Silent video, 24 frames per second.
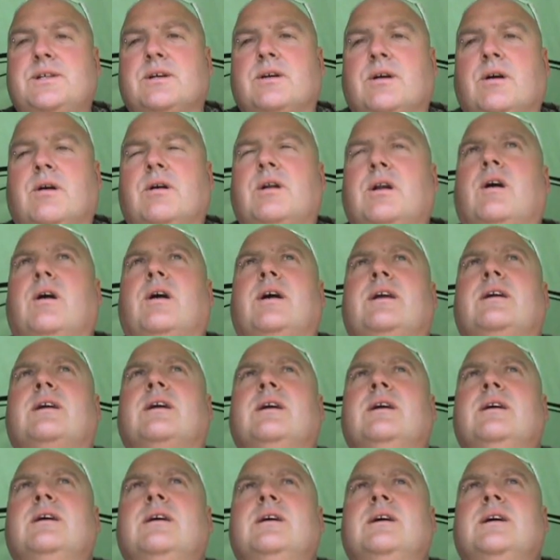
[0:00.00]
have got like
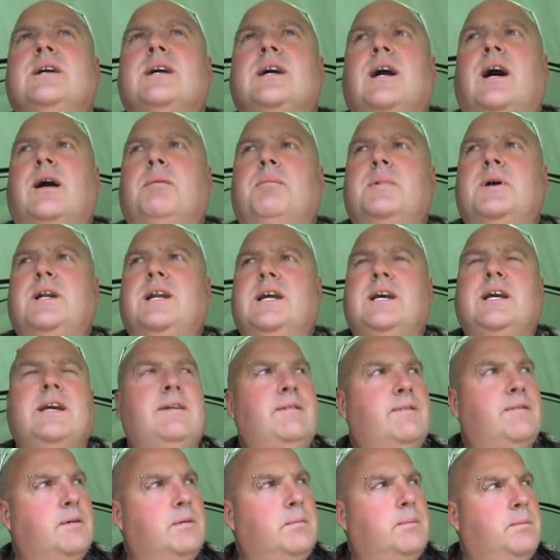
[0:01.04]

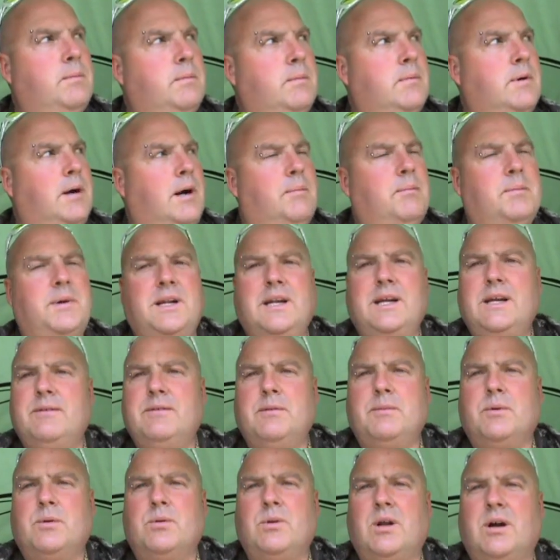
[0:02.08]
unbelievable
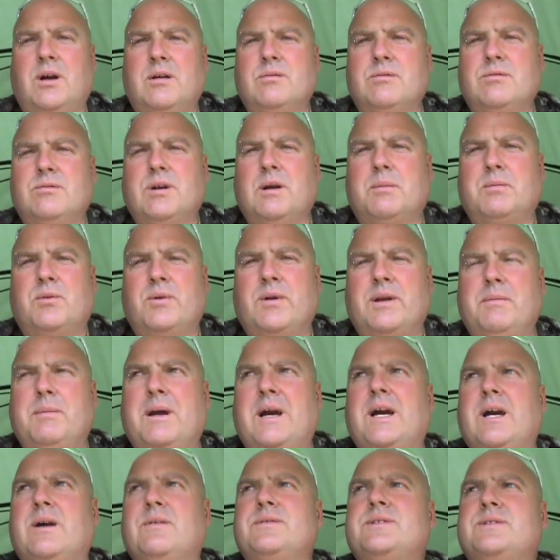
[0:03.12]
like rubbery
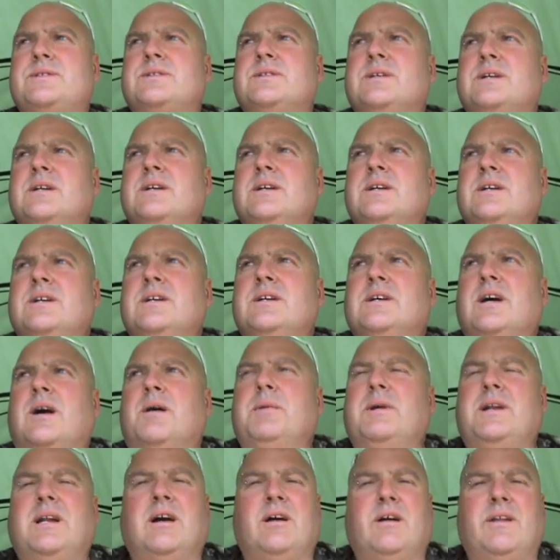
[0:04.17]
mouths. I
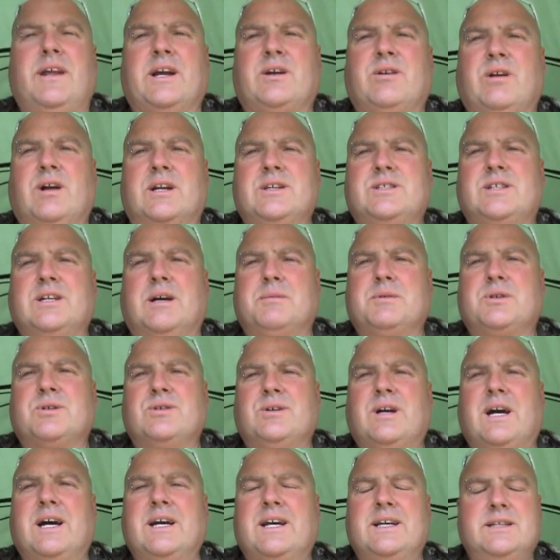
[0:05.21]
mean, like the crunch up
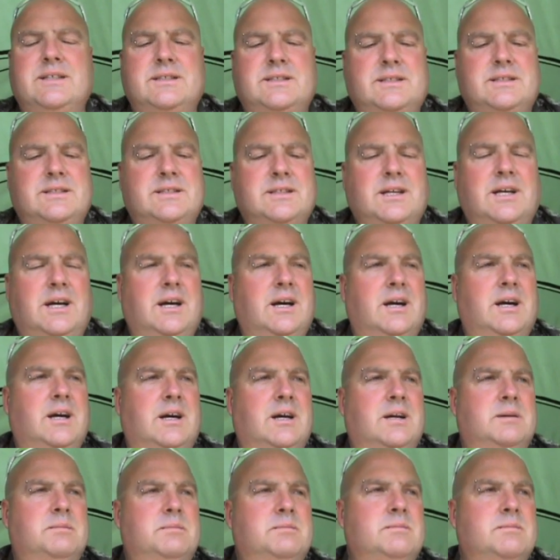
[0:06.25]
crays,
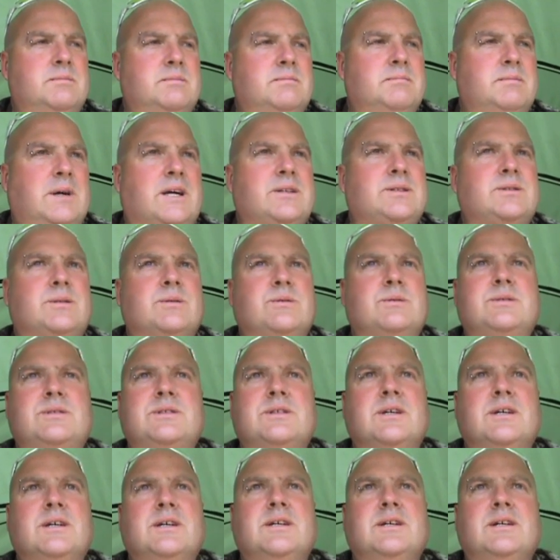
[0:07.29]

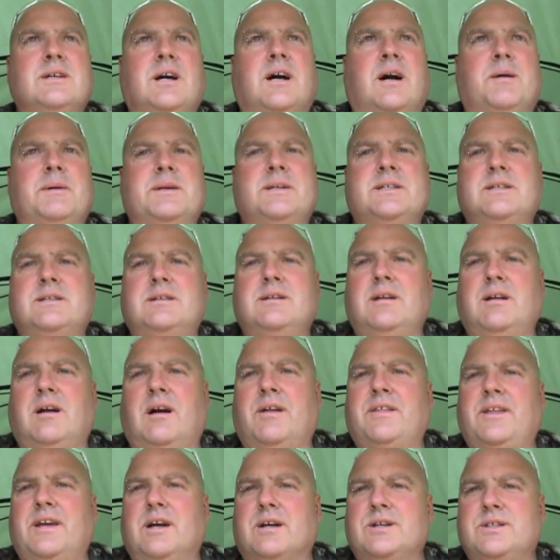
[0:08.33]
mussels. I mean,
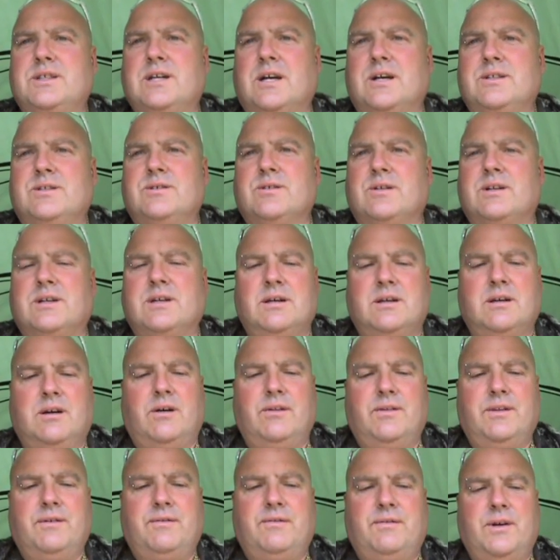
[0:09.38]
I think I showed you on
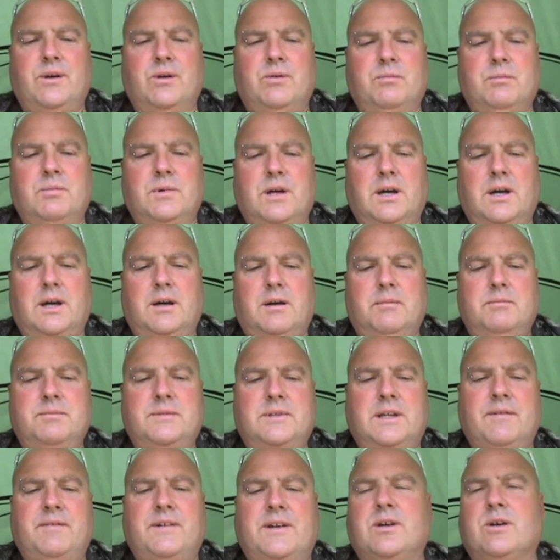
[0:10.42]
the film,
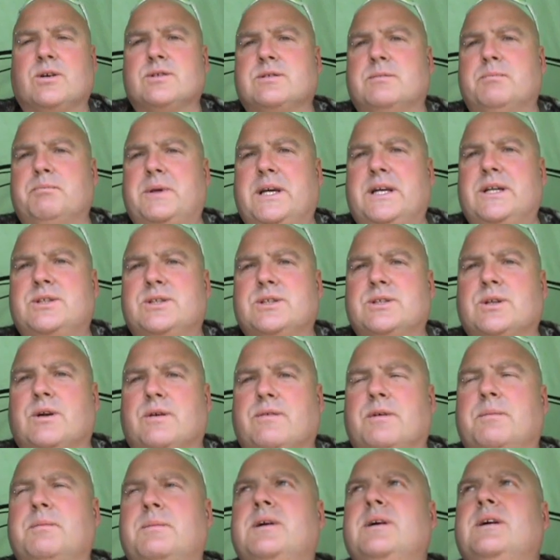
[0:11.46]
definitely got some pictures
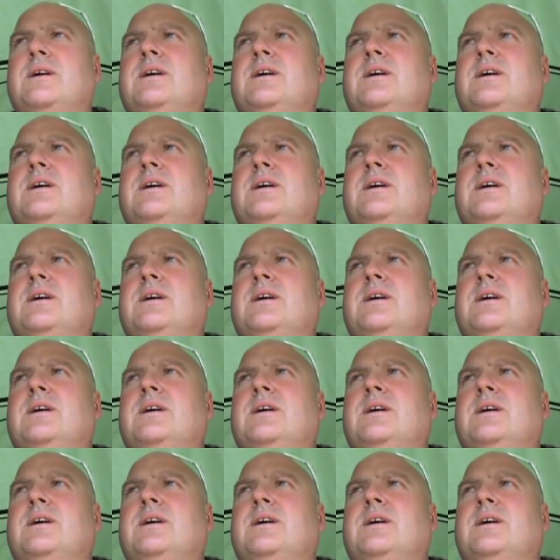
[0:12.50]
of them,